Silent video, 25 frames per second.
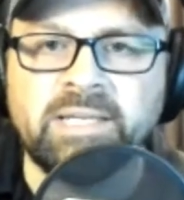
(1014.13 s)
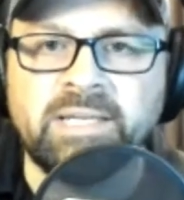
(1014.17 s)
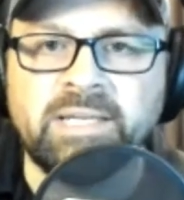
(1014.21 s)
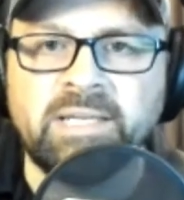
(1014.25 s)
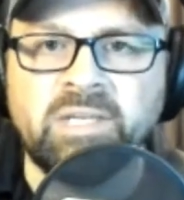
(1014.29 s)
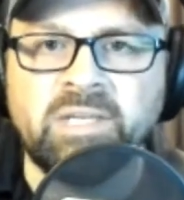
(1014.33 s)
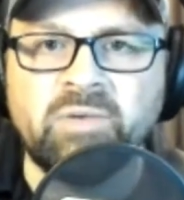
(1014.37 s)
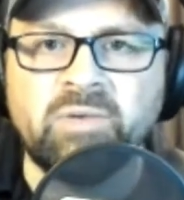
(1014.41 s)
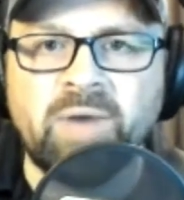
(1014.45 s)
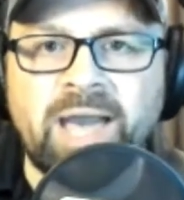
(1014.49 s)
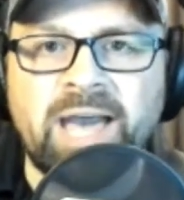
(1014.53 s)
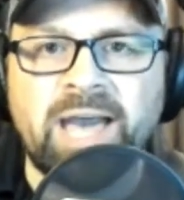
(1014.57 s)

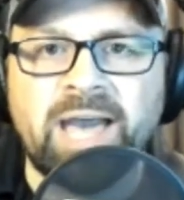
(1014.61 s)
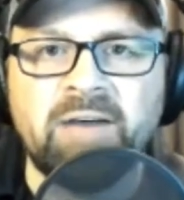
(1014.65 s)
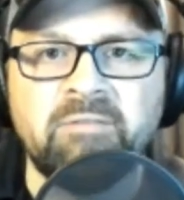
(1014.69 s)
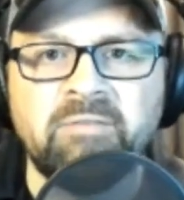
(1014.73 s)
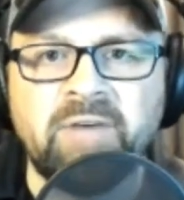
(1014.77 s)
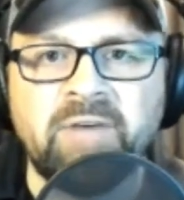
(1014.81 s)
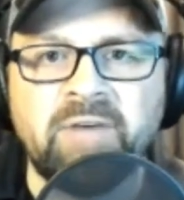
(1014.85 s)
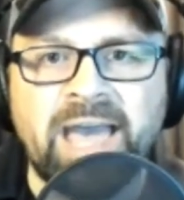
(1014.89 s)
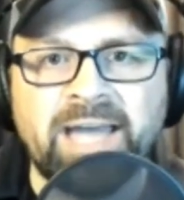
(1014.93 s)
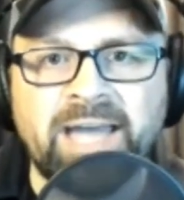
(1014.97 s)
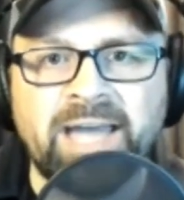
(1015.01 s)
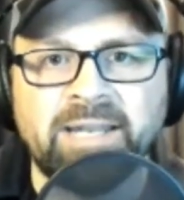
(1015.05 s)
you have
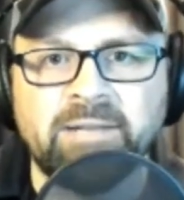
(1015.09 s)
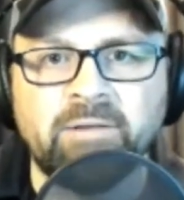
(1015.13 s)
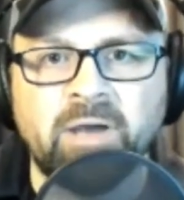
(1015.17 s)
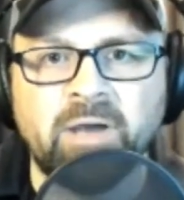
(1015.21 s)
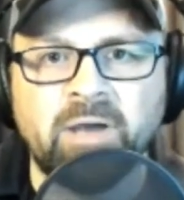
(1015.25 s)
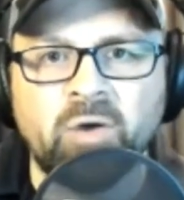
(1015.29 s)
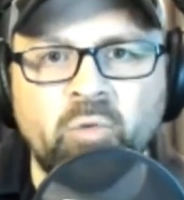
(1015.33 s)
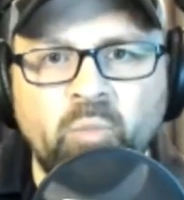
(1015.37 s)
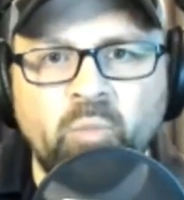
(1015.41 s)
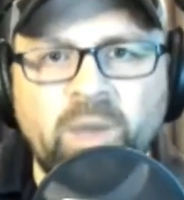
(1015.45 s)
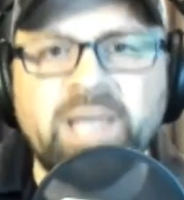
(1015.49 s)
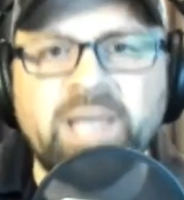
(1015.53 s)

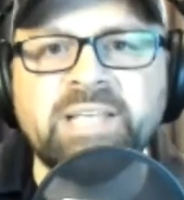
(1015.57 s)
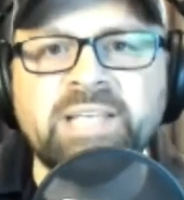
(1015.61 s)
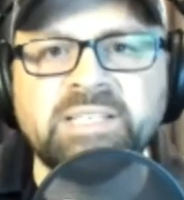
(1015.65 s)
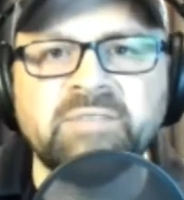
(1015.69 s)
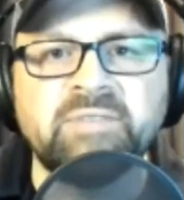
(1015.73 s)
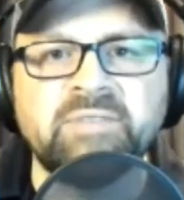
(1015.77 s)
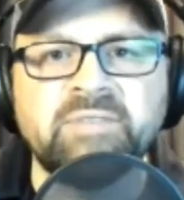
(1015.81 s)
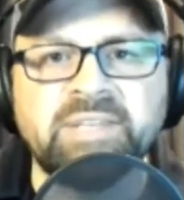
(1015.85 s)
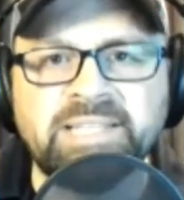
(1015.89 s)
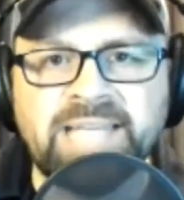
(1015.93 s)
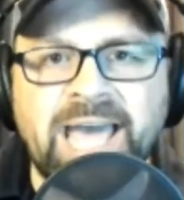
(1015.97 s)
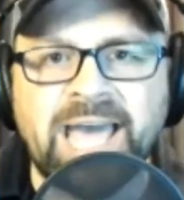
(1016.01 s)
ways
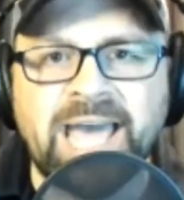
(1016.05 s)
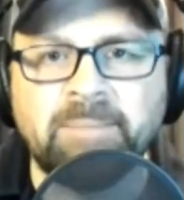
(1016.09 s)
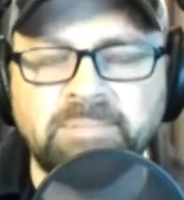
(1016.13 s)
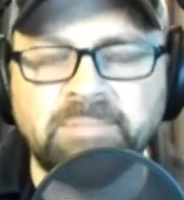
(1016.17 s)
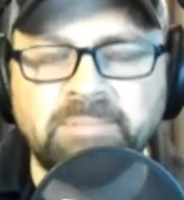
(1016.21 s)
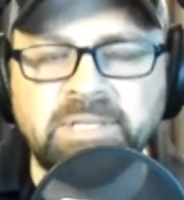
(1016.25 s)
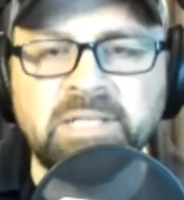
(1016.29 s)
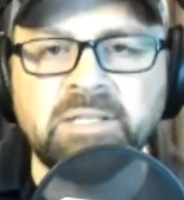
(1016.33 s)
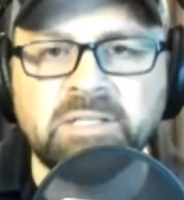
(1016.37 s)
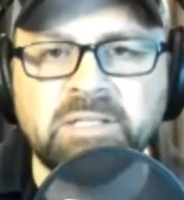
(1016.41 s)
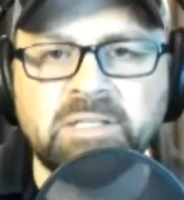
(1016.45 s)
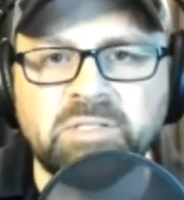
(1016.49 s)
of adapting